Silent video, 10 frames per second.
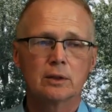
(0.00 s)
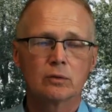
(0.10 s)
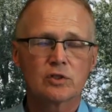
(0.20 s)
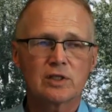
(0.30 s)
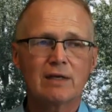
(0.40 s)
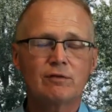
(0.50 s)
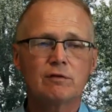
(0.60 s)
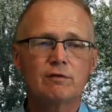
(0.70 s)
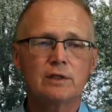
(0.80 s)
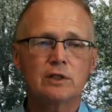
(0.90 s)
safety
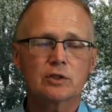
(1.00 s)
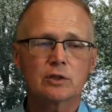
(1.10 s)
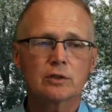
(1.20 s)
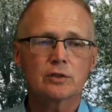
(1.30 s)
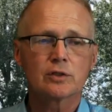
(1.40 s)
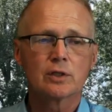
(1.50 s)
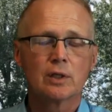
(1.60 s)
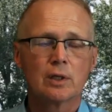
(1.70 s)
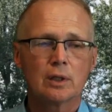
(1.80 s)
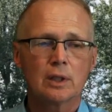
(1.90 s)
features,
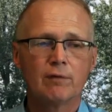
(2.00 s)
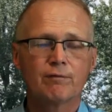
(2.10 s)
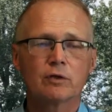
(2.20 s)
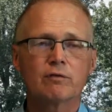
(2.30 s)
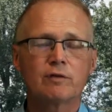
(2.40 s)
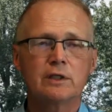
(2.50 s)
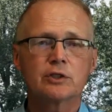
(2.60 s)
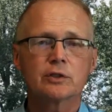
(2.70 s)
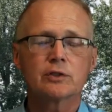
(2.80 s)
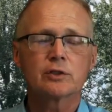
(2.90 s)
comfort
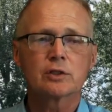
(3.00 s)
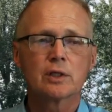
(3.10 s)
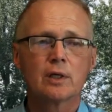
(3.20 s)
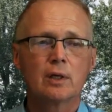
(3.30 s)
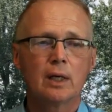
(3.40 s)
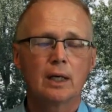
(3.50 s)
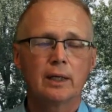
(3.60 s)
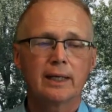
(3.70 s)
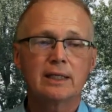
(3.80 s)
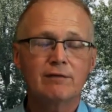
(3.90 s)
features.
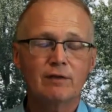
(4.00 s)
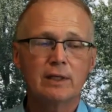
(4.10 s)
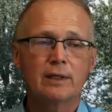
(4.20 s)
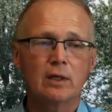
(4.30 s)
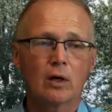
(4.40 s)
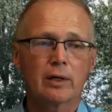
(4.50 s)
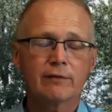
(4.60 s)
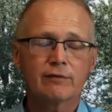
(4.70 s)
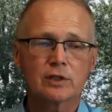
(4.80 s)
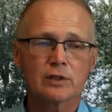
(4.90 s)
And even in the
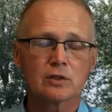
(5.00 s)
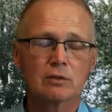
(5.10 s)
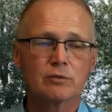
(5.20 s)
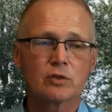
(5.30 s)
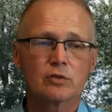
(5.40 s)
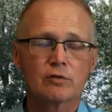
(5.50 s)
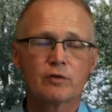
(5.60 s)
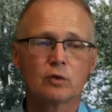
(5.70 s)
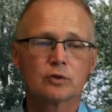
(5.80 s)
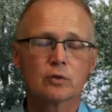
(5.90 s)
RF systems, there's
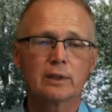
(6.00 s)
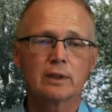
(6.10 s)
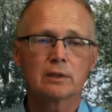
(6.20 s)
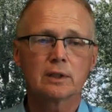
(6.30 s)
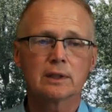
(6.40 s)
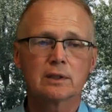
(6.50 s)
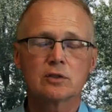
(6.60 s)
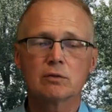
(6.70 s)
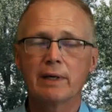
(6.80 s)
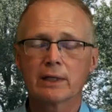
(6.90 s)
filtering to get
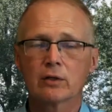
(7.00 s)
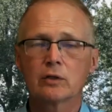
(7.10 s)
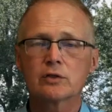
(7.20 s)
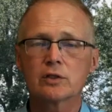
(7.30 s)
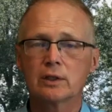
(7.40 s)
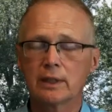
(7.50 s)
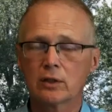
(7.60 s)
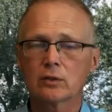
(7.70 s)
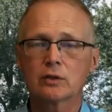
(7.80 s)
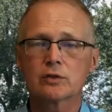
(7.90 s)
to megahertz and
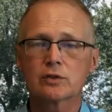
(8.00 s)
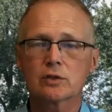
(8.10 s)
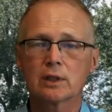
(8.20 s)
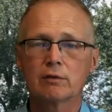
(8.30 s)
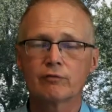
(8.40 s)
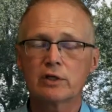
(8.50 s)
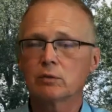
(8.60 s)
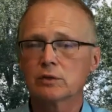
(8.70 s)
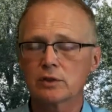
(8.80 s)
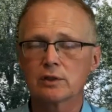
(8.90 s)
gigahertz
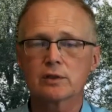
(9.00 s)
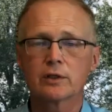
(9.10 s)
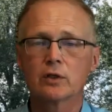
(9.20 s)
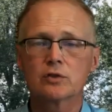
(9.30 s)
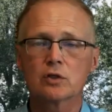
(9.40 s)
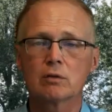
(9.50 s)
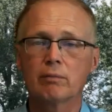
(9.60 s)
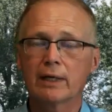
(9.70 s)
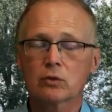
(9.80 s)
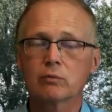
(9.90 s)
frequencies. And those are
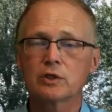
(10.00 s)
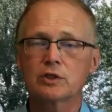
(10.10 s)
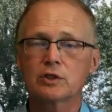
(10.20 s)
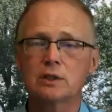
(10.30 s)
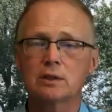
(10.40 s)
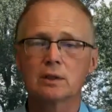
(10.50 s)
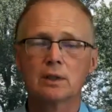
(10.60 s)
micro machine